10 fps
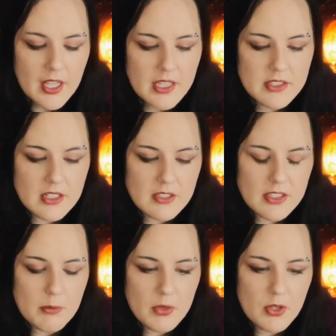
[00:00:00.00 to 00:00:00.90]
is there's
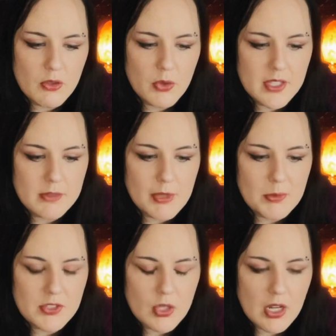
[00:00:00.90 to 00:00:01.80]
someone who is
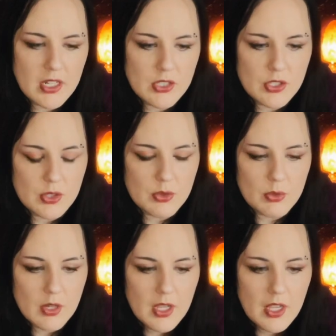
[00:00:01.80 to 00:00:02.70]
maybe trying to